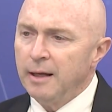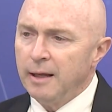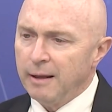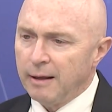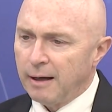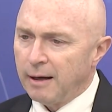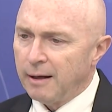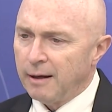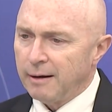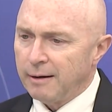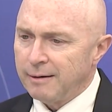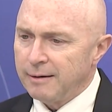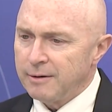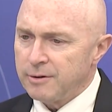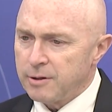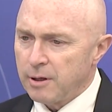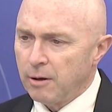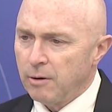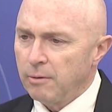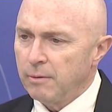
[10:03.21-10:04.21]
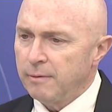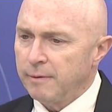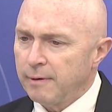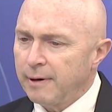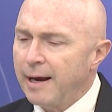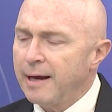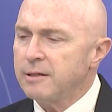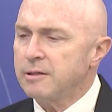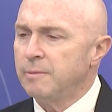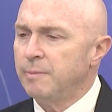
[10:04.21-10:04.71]
So there
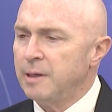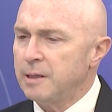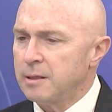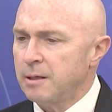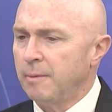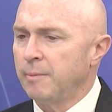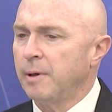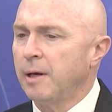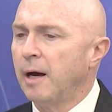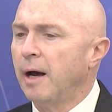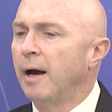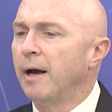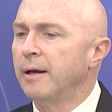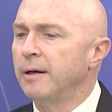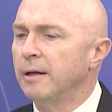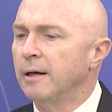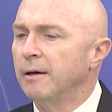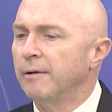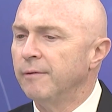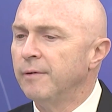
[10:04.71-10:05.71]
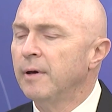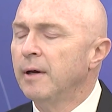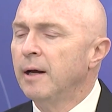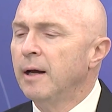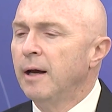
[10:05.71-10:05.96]
has to be some kind of